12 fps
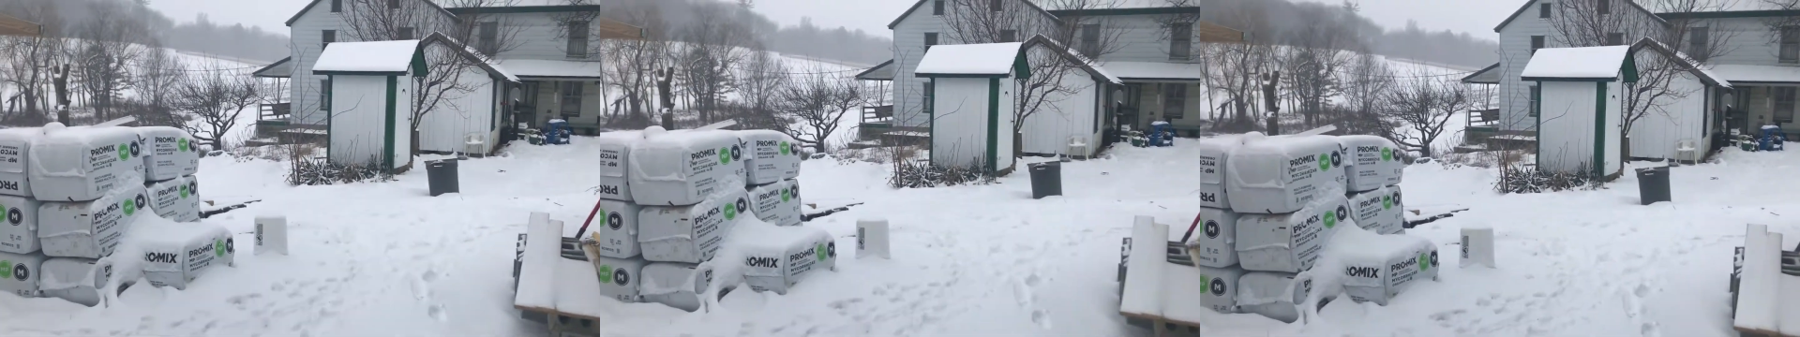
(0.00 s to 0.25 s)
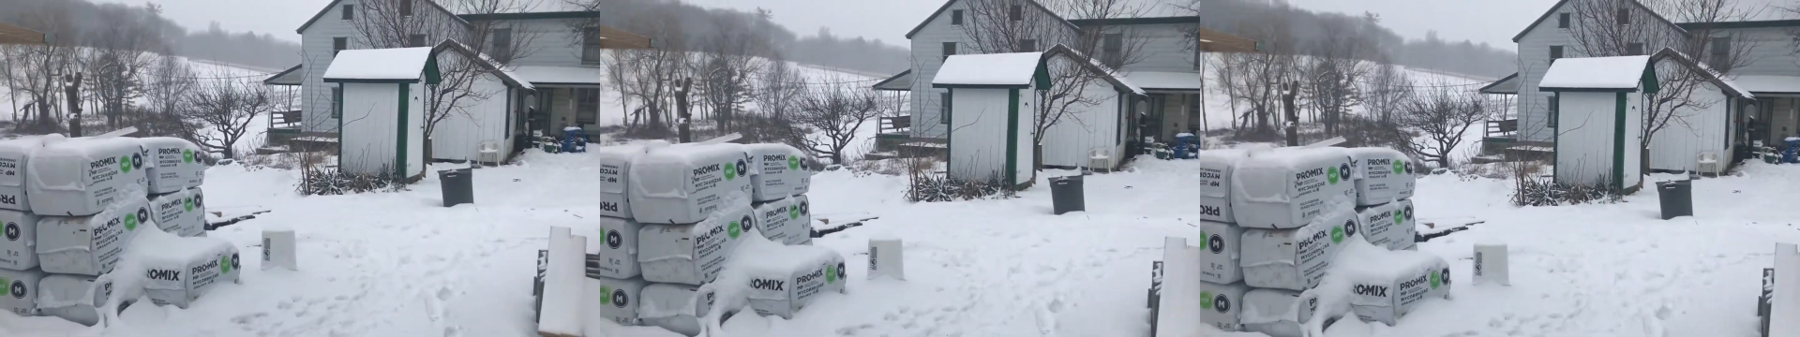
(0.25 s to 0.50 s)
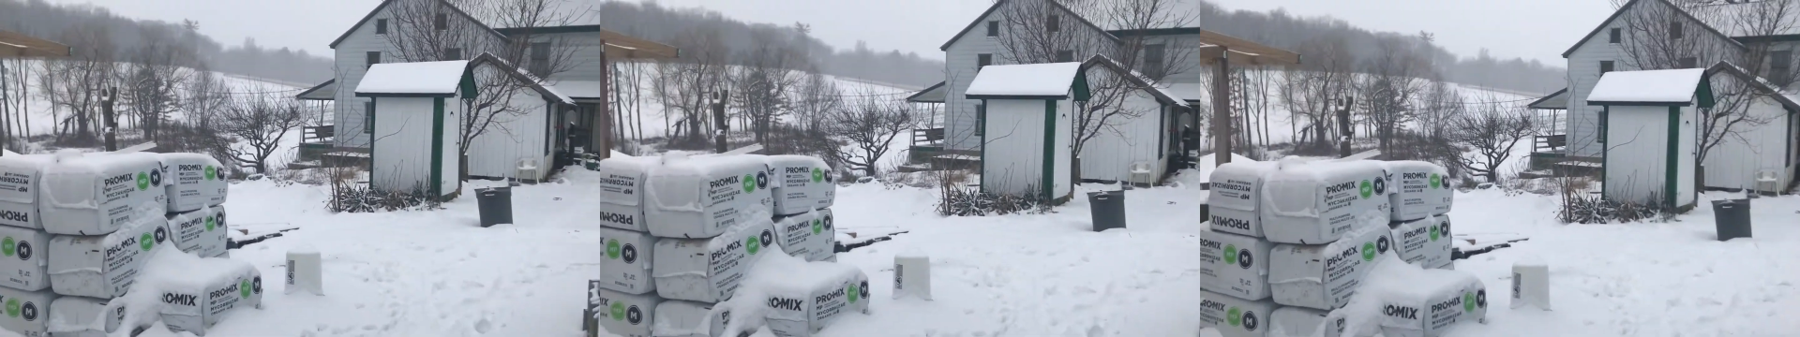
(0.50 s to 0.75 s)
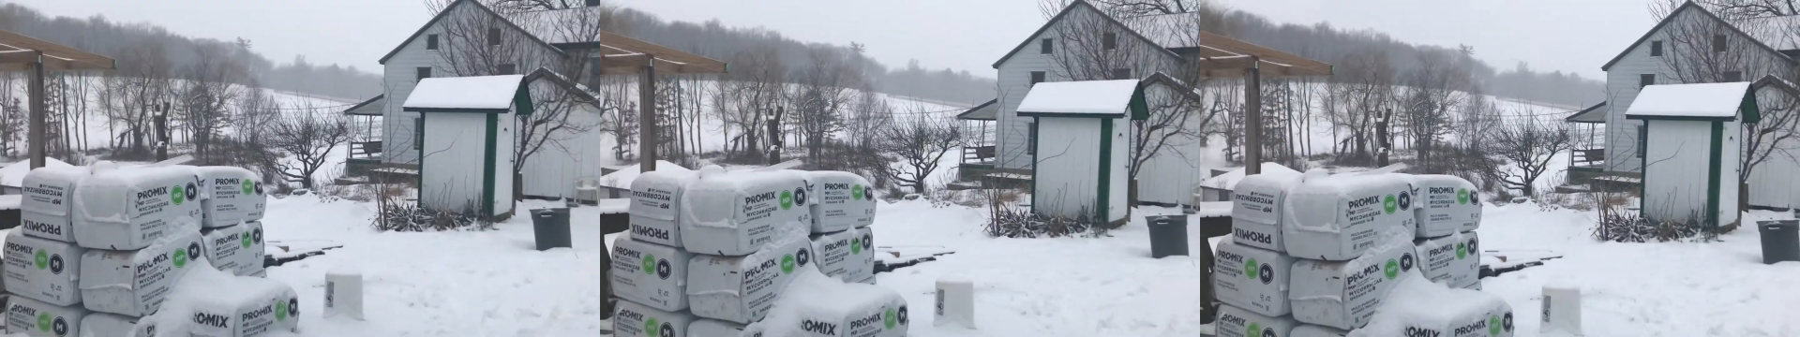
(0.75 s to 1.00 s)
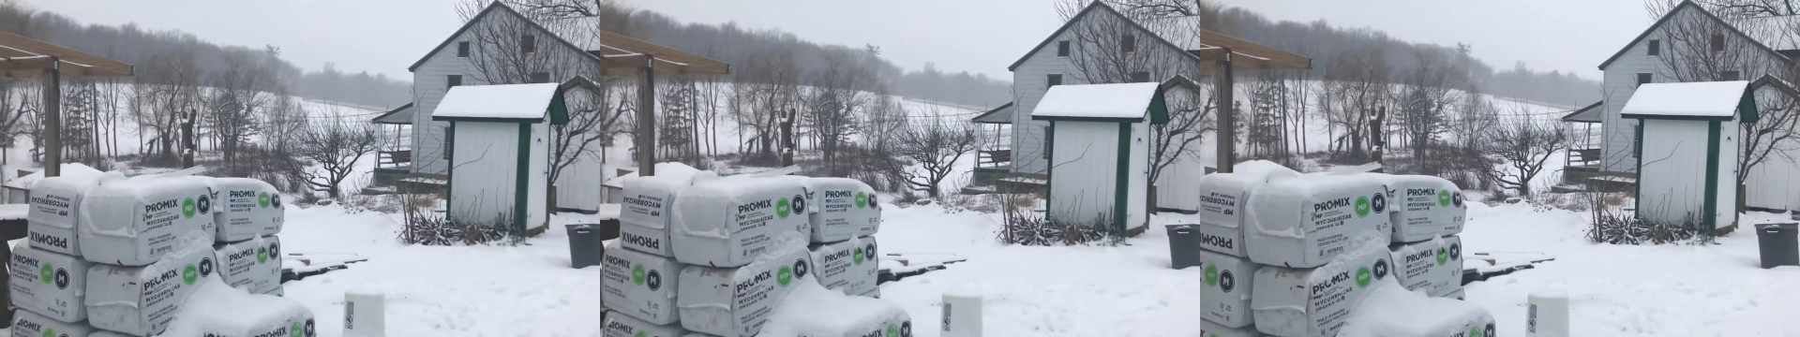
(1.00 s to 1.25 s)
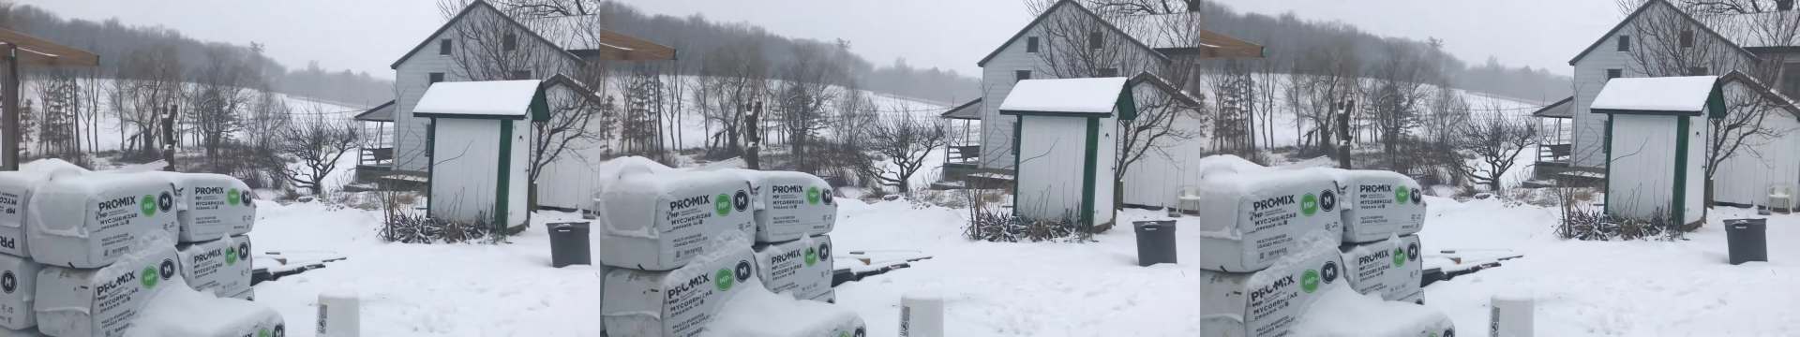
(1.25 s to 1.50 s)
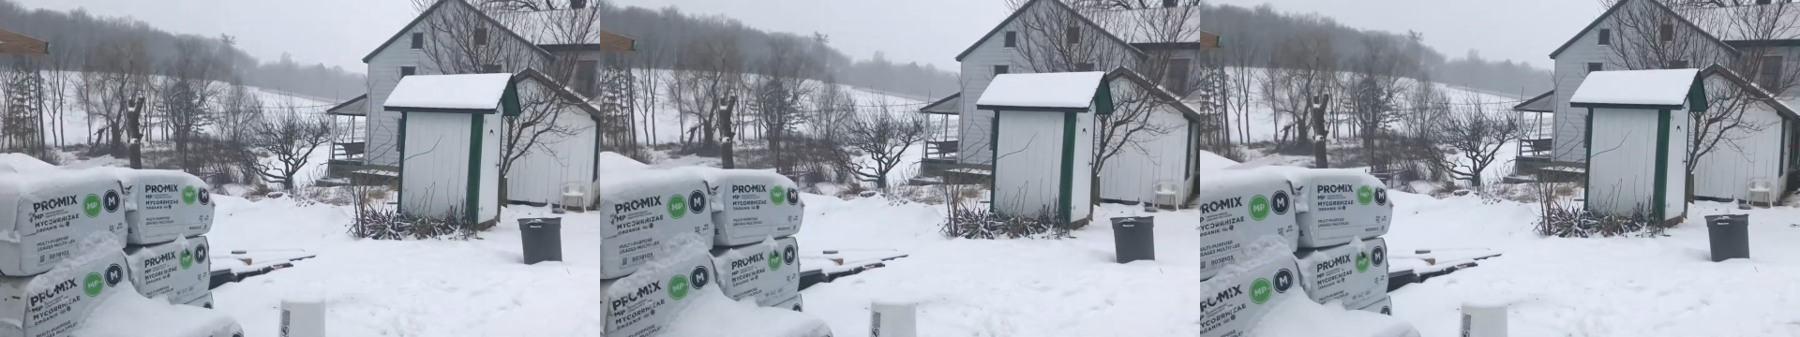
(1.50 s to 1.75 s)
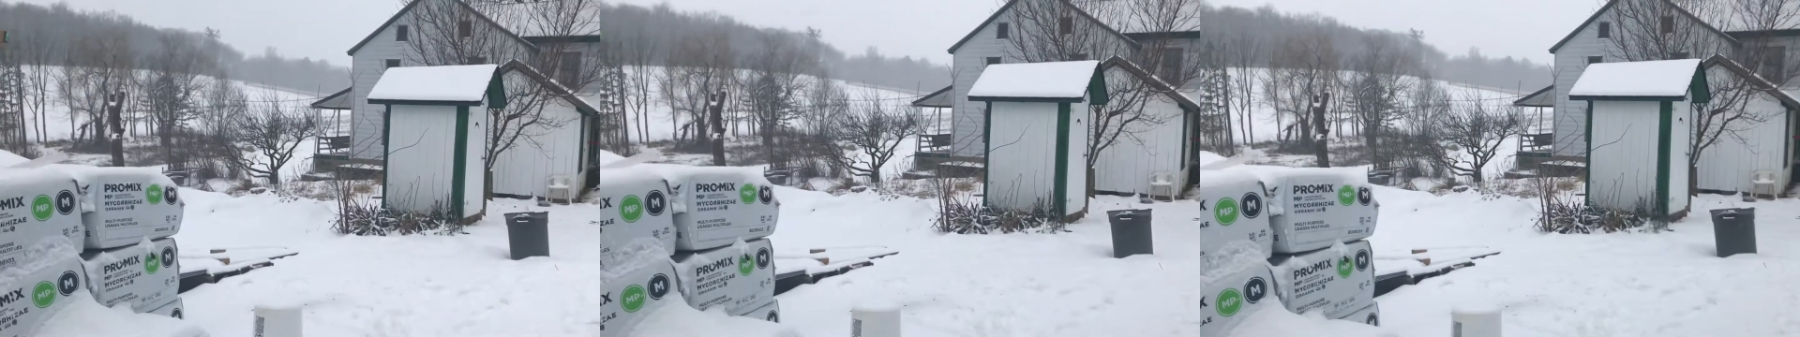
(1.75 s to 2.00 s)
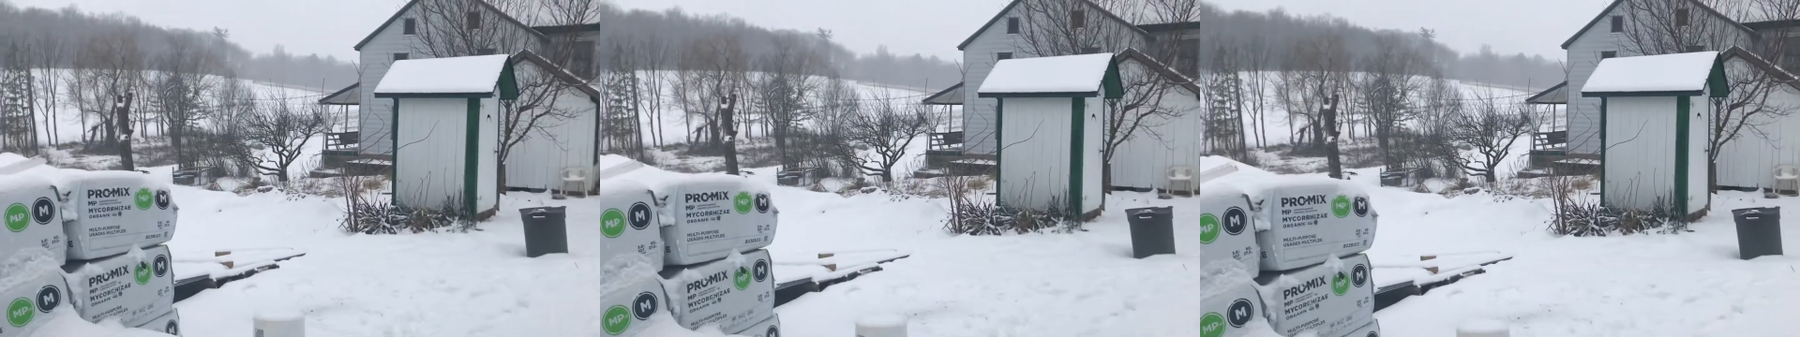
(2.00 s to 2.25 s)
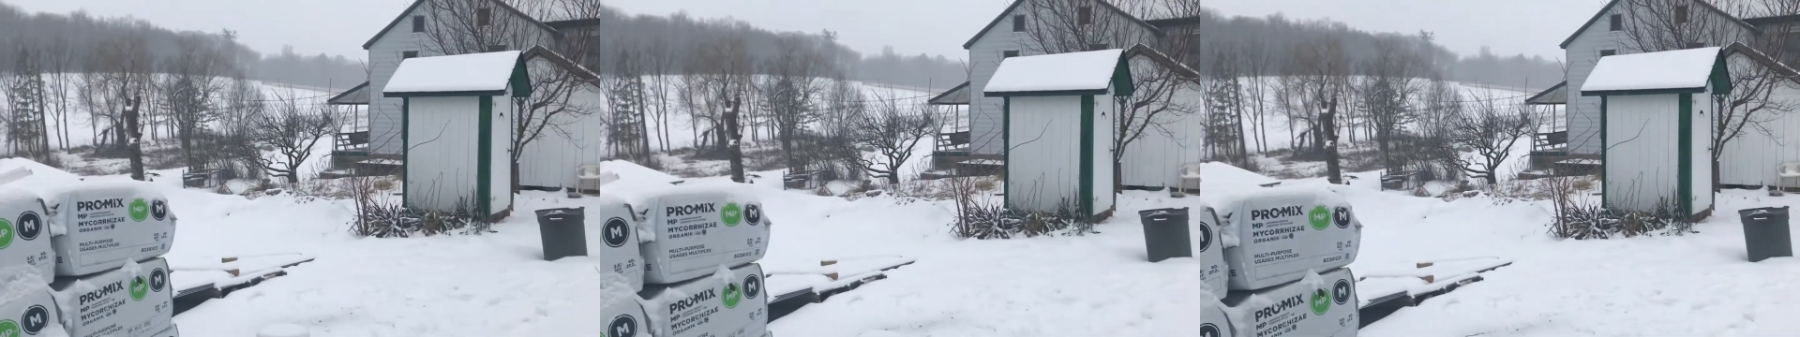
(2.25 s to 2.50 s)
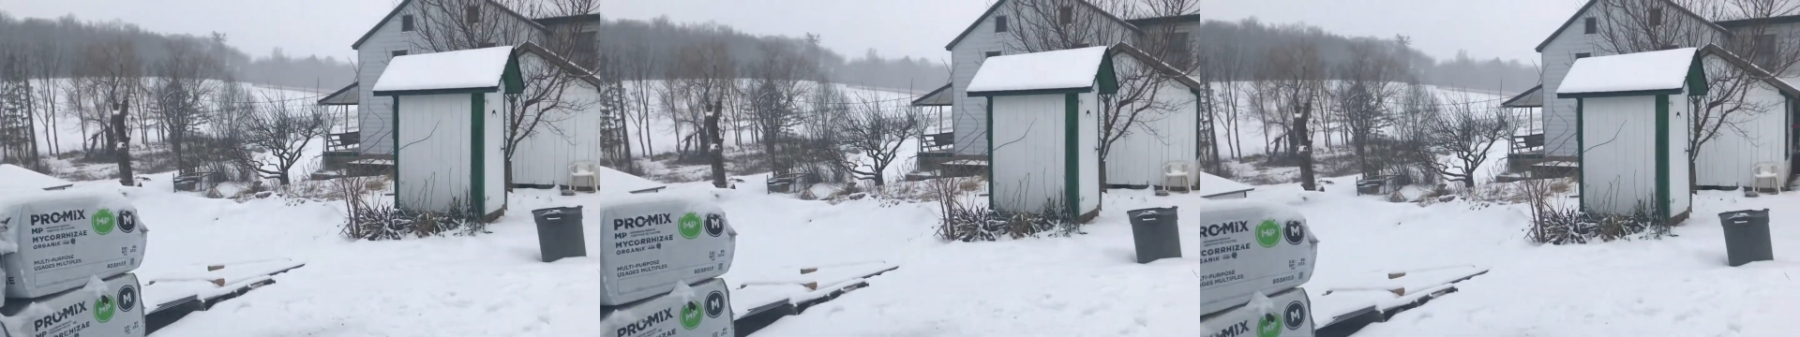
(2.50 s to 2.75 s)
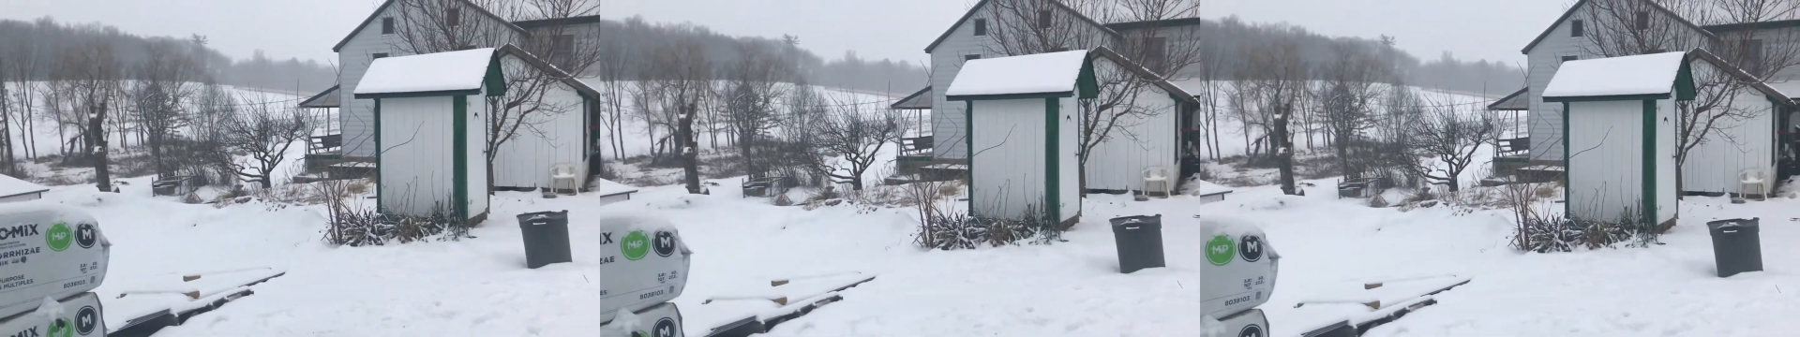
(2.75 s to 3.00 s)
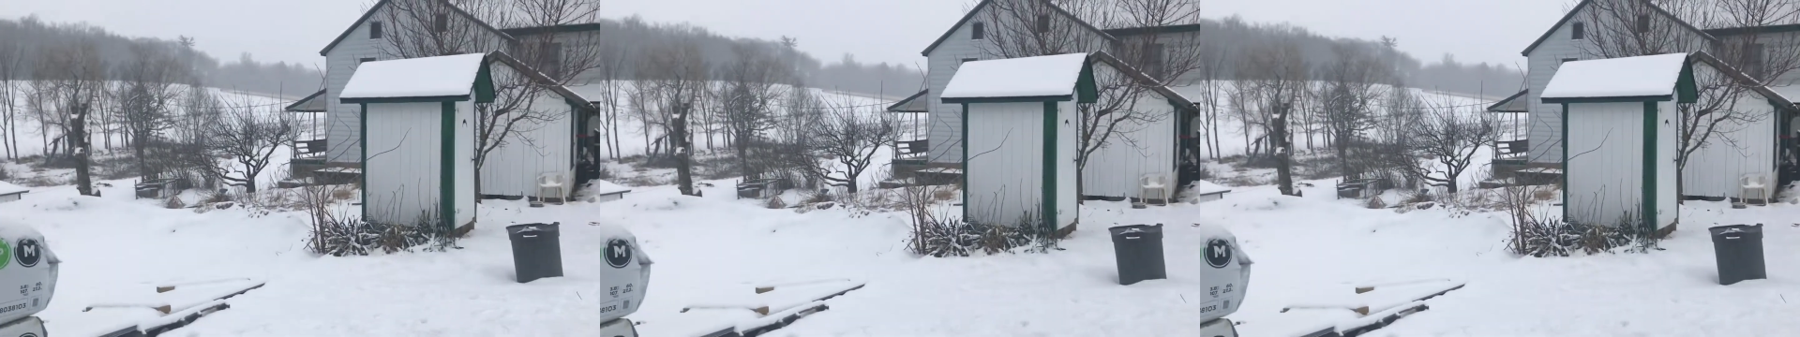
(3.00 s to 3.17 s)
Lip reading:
Nobody's mouth can be seen.